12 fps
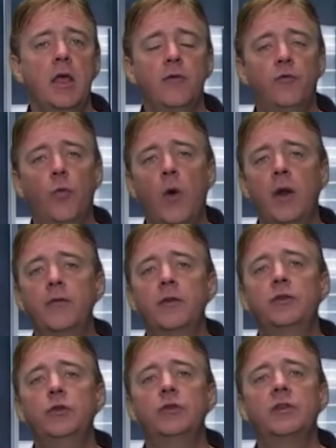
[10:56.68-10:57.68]
if one of
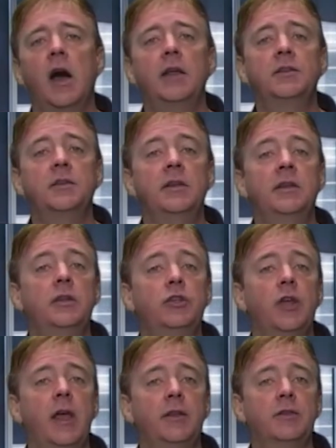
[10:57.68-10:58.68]
the two sides
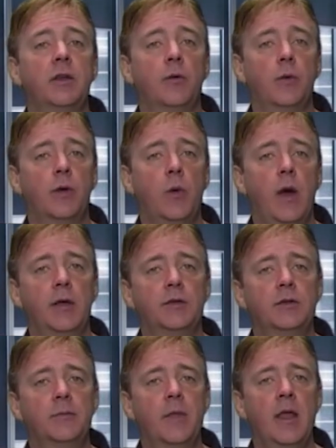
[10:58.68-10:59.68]
initiates a
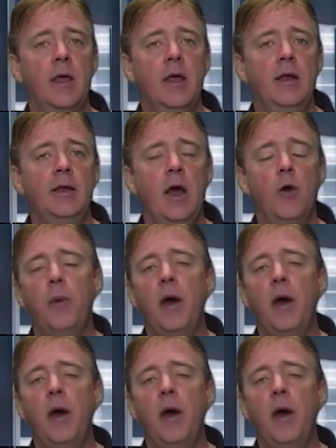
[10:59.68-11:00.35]
request. Now,